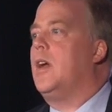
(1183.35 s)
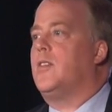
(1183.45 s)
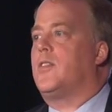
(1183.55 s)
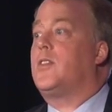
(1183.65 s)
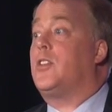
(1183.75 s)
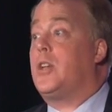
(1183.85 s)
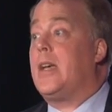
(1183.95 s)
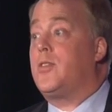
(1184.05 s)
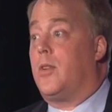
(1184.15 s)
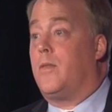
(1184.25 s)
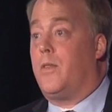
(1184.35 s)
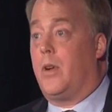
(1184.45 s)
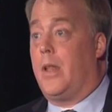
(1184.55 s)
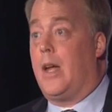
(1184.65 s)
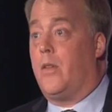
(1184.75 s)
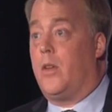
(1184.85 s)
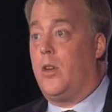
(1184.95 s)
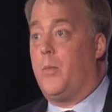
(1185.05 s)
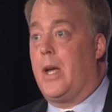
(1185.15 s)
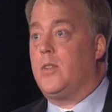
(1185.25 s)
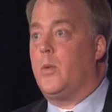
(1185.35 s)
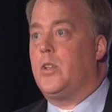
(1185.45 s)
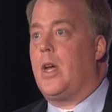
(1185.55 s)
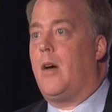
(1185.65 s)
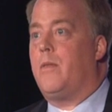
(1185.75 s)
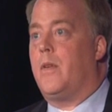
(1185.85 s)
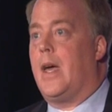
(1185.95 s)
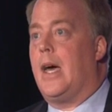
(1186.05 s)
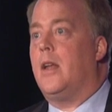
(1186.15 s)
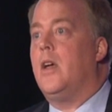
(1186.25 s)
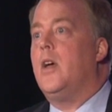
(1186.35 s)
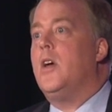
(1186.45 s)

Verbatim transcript: here's a suggestion for a layer that you might switch out for that.